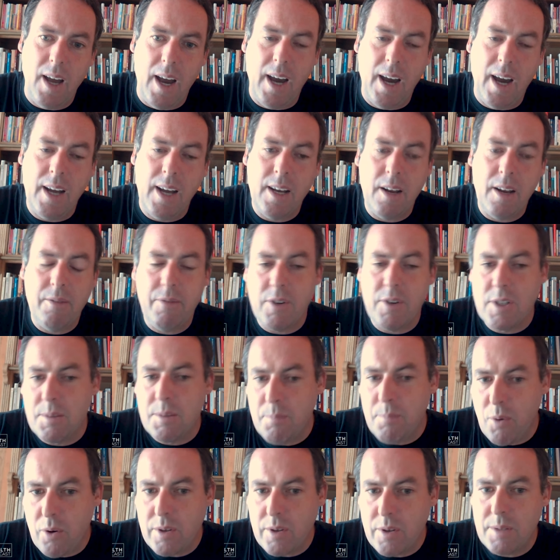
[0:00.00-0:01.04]
And then for
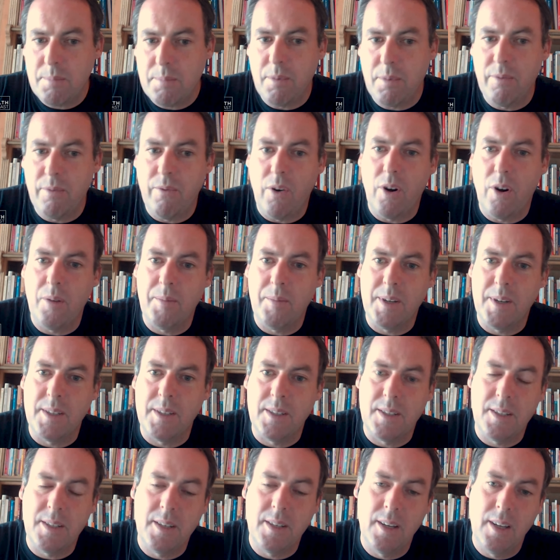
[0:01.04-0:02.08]
sports
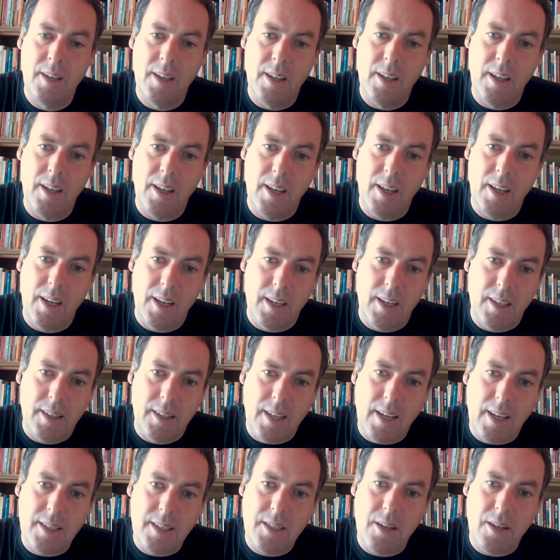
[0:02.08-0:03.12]
performance,
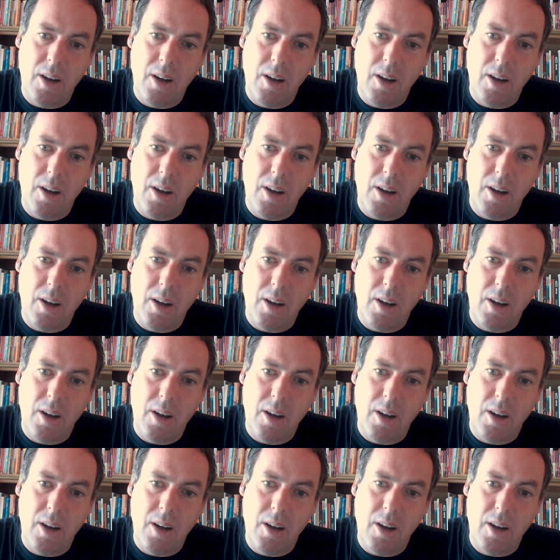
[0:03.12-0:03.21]
that's